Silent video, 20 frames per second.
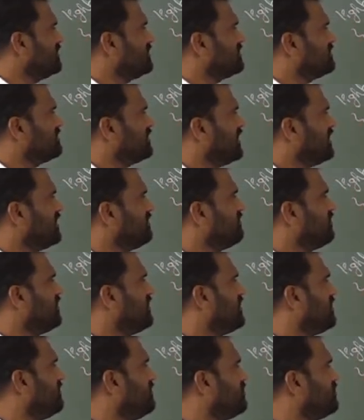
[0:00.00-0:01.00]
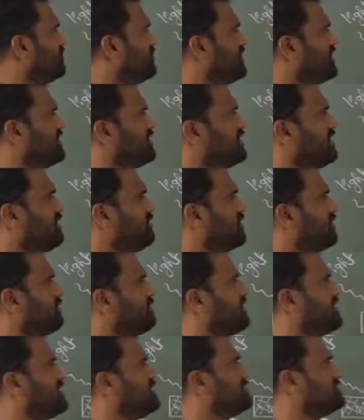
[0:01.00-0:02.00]
Then what you have to do it, you have to
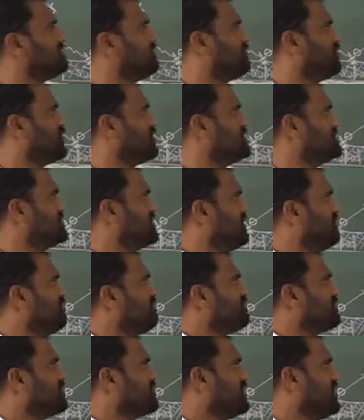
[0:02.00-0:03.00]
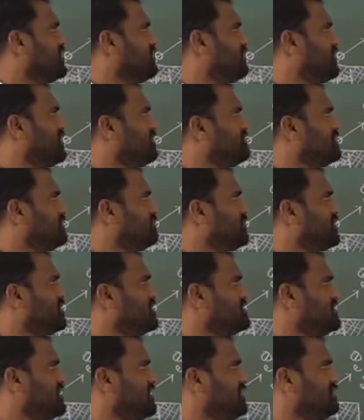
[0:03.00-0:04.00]
apply the some potential. That whatever the
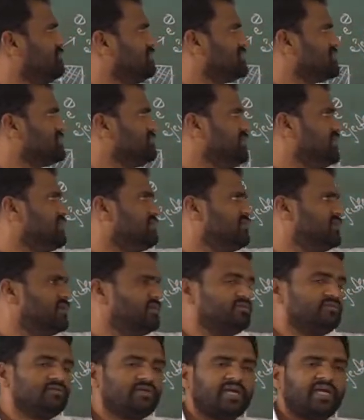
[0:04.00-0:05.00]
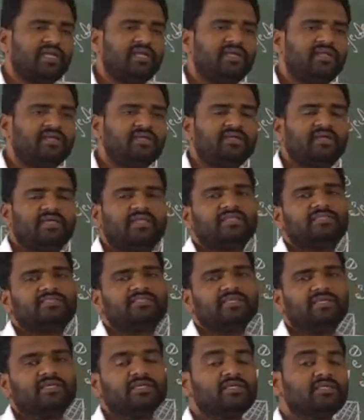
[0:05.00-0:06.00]
potential, it must be equal to kinetic energy.
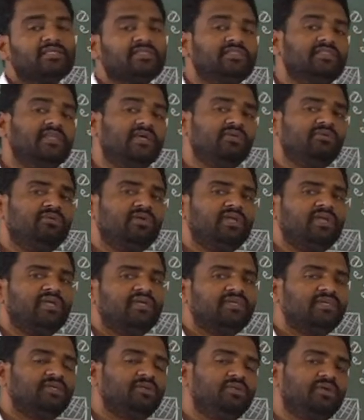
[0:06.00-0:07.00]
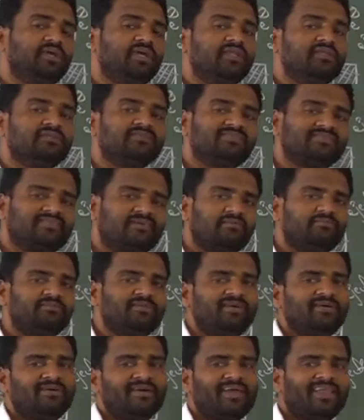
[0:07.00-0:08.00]
Then only you can stop
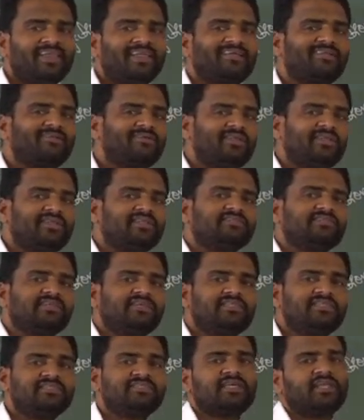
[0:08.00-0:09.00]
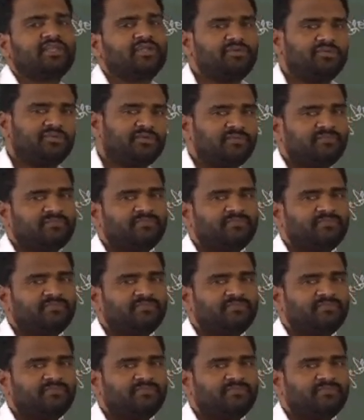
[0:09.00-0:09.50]
the electron inside the circuit.